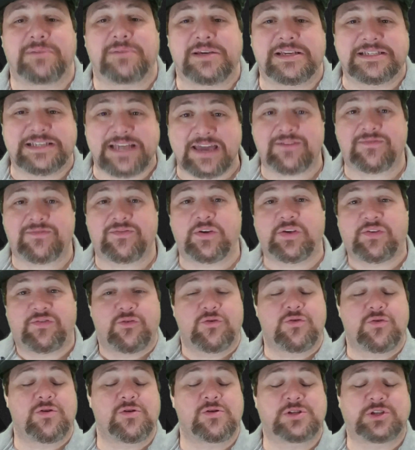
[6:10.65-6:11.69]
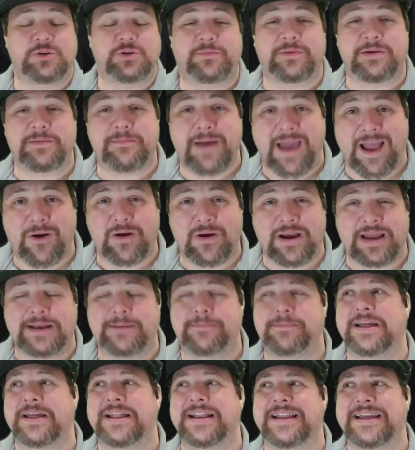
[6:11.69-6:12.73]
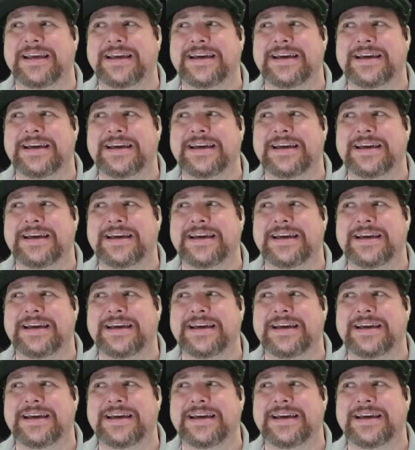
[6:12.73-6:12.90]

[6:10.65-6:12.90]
be safe is for her to be married, but